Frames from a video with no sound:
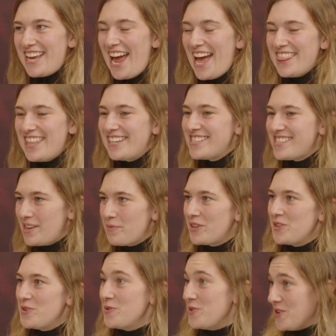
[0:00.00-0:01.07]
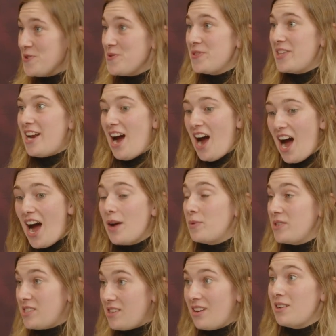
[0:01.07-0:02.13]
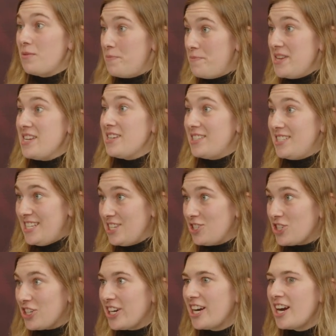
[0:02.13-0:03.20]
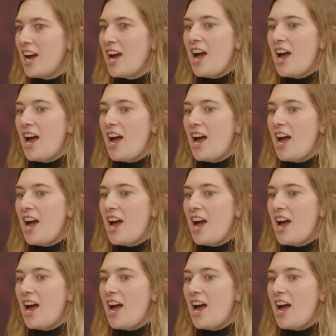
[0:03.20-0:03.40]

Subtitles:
And then as someone who knew that I was going to be a teacher,